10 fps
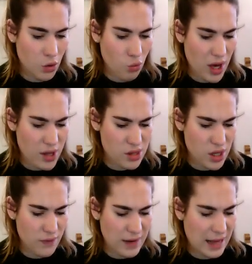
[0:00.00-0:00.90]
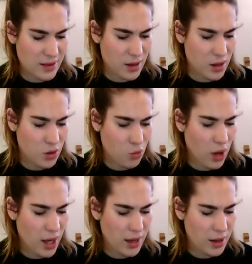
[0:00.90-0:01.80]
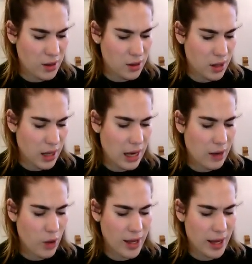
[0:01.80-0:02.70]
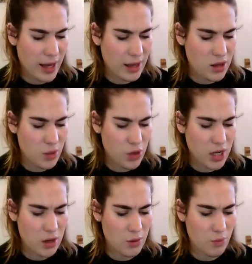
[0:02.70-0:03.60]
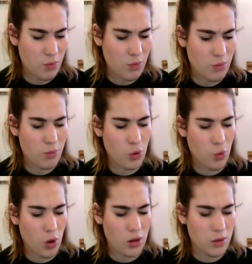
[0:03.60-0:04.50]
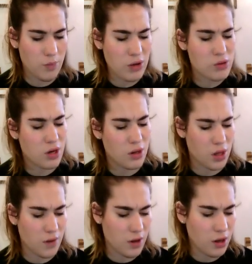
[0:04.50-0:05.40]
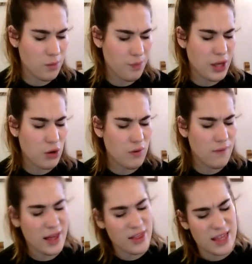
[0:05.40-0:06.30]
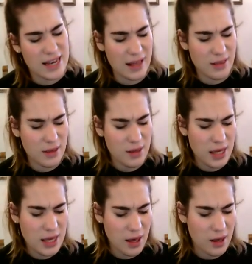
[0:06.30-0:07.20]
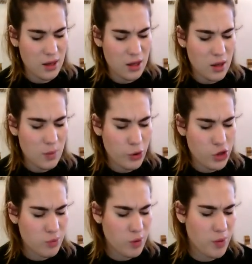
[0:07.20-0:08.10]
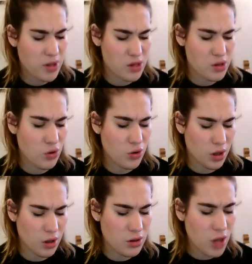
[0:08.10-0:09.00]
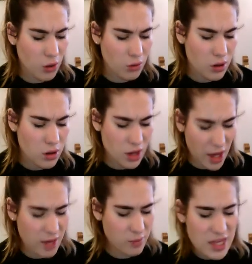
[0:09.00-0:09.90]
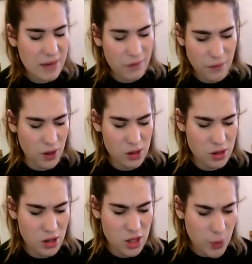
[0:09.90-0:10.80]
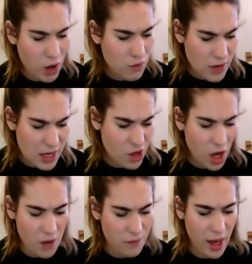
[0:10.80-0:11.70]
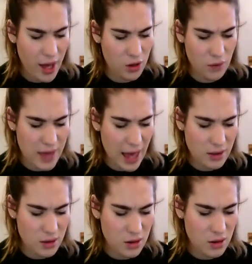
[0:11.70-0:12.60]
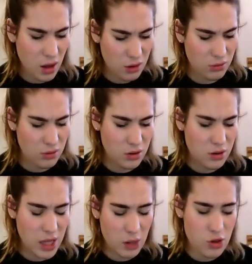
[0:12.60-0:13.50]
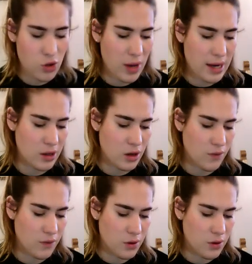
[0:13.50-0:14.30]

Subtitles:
Where's the other ladder? Why I had to bring but one. Bill's got the other. Bill, fetch it, lad. Here, put 'em up at this corner. No, tie 'em together first. They won't reach half high enough yet. Oh, they'll do well enough.